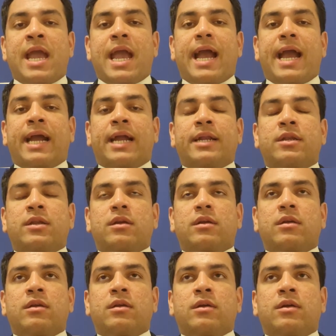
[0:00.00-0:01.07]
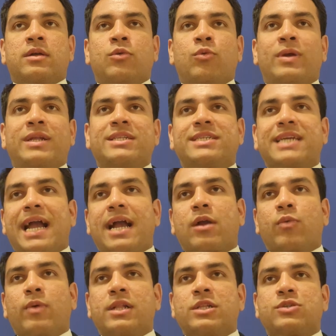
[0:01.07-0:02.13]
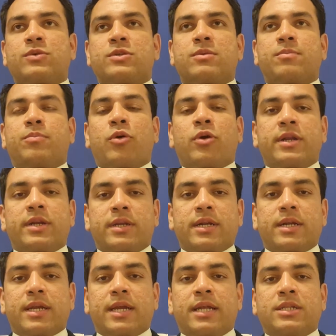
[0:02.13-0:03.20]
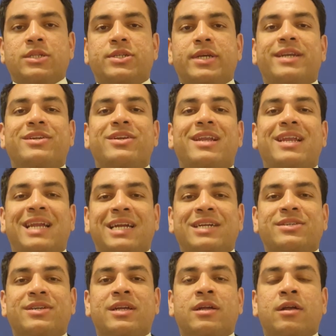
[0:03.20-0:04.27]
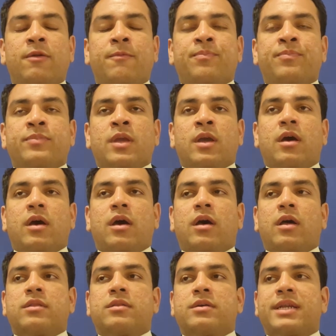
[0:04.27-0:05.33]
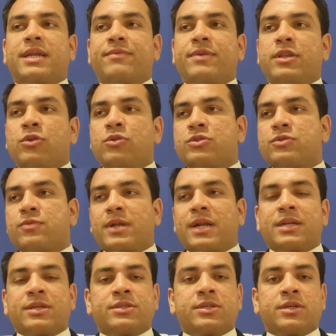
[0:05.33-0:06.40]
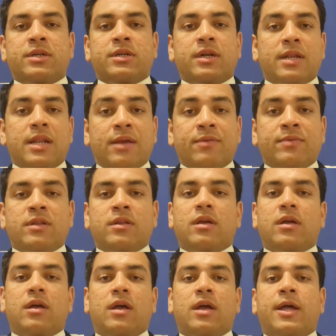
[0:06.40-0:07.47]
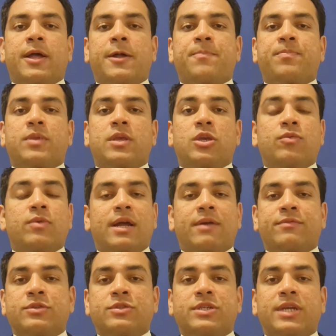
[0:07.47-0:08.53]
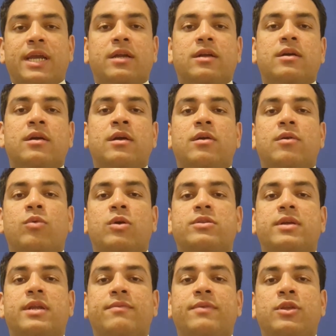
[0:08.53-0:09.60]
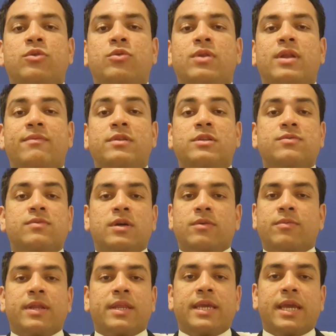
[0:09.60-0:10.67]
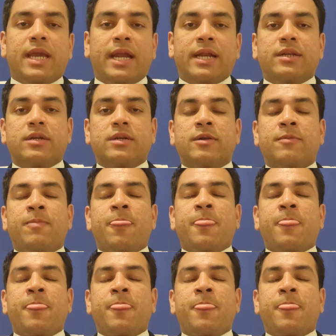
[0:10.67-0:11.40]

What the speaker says: And when Jack Welch was appointed in General Electric, the revenues were at a certain level. You will have to check what the revenue levels were when he entered.